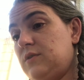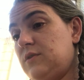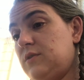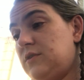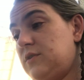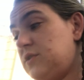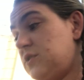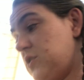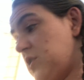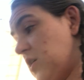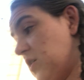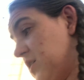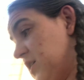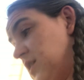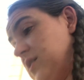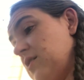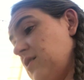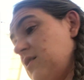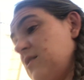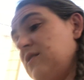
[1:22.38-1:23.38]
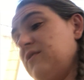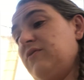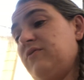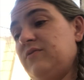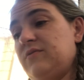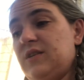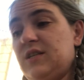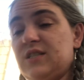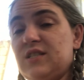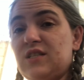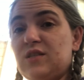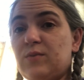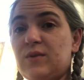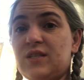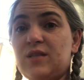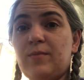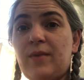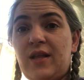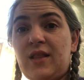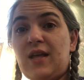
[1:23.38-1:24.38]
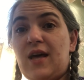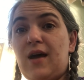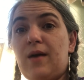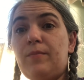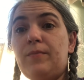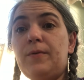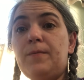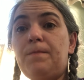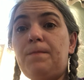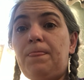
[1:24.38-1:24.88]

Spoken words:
starting off, because it's what's in my lap,